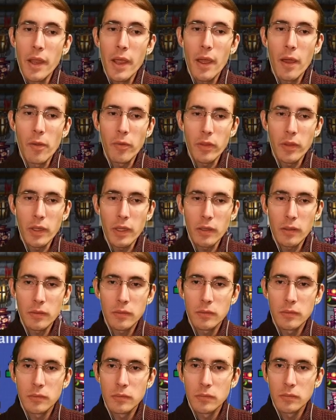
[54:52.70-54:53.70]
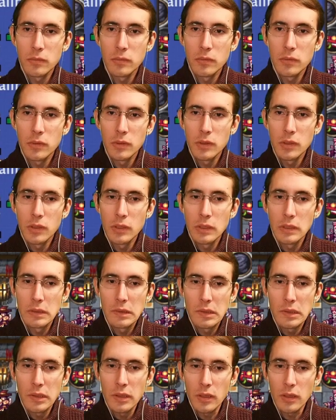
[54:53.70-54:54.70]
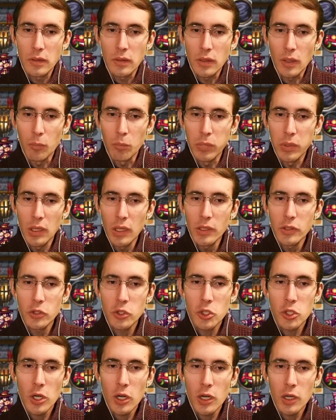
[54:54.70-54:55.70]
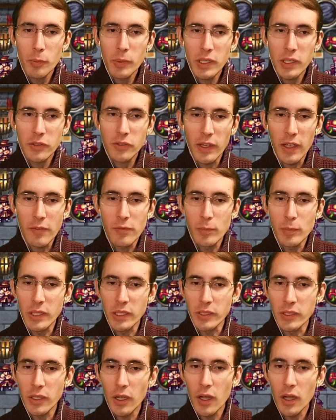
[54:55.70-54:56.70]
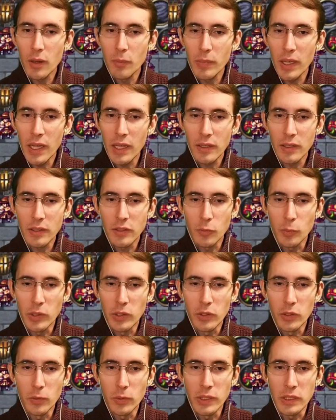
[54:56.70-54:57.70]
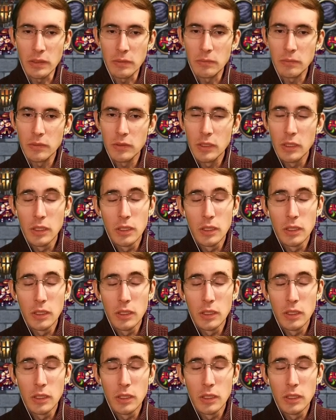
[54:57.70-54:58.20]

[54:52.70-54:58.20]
Now then. For my people. The blood shard, because I haven't been in combat, has been doing